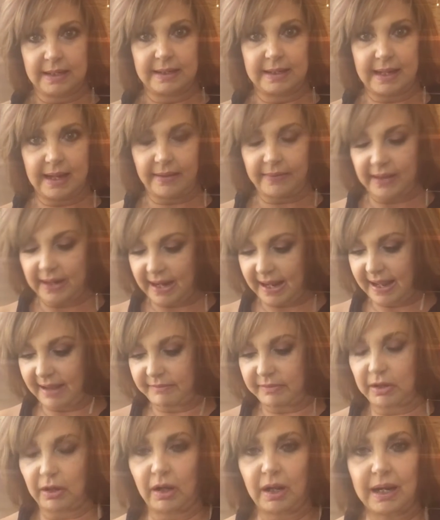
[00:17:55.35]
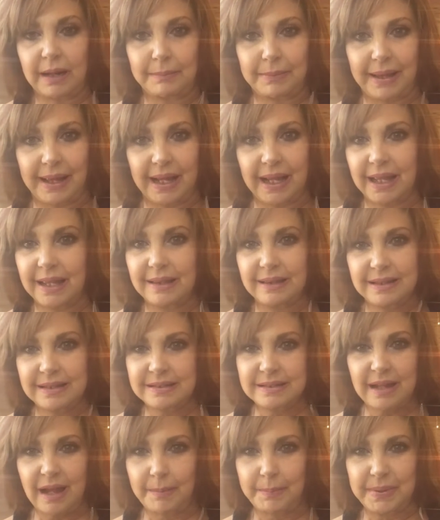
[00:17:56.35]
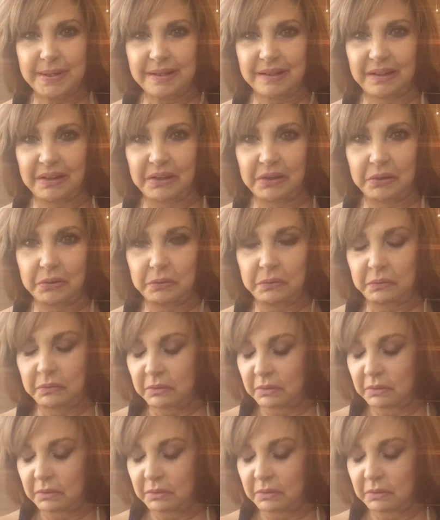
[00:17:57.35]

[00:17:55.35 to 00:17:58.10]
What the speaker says: Now that I have it on, I'm like, this top isn't cute.